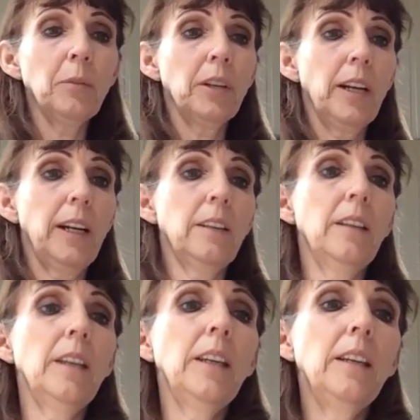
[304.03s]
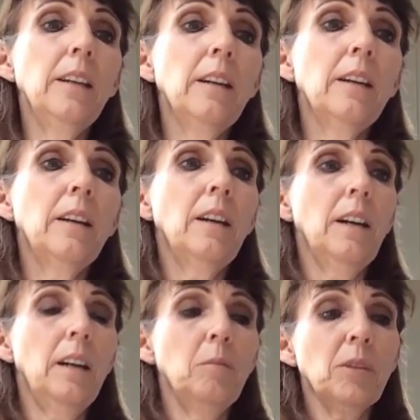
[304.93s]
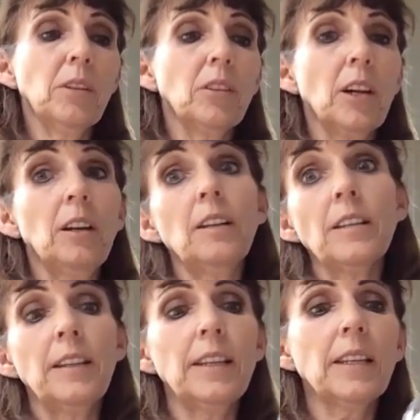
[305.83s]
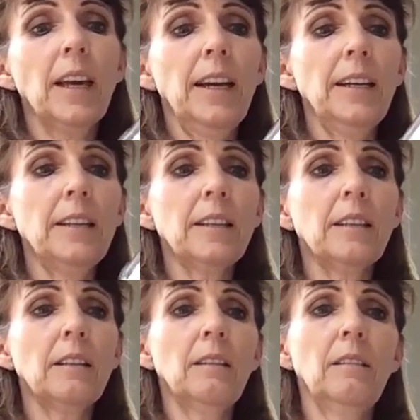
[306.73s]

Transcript: I'm going to add the sultanas in this case.